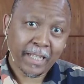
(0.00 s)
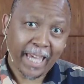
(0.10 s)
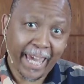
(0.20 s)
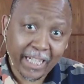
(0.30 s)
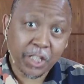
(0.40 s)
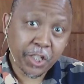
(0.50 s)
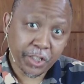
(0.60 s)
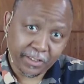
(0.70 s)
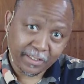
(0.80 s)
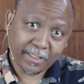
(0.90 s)

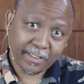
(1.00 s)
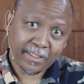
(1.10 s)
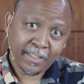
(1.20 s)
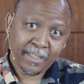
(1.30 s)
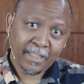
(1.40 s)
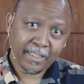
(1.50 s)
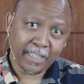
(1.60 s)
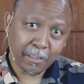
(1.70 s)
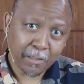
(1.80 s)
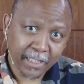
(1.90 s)
actions,
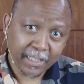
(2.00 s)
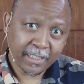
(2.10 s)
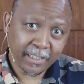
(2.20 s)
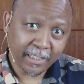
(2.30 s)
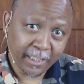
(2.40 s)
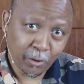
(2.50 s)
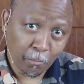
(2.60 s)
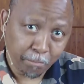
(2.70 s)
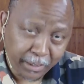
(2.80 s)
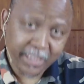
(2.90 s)
that in
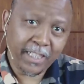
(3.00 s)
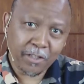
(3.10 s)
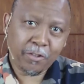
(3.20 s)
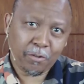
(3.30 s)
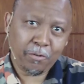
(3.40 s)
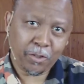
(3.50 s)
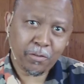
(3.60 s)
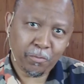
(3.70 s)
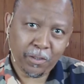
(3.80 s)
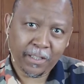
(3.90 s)
obedience to
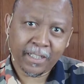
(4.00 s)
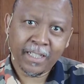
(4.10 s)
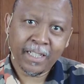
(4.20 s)
God's word.